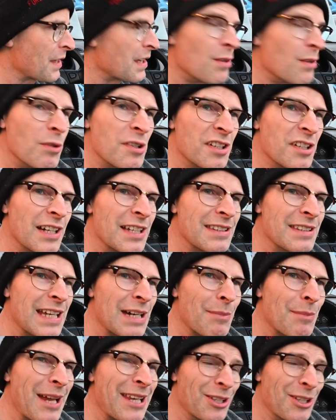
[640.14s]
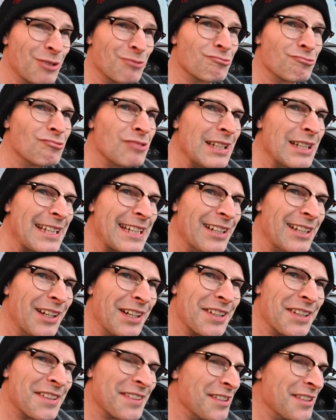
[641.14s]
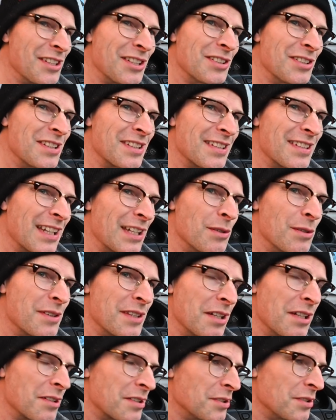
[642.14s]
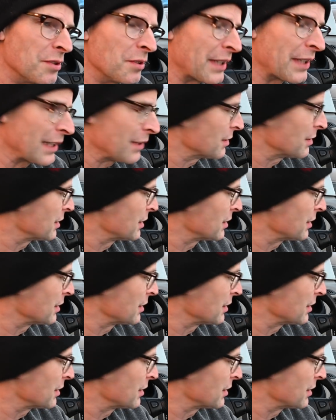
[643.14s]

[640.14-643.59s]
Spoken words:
which I had now made look really nice, so you couldn't tell it was there at all now.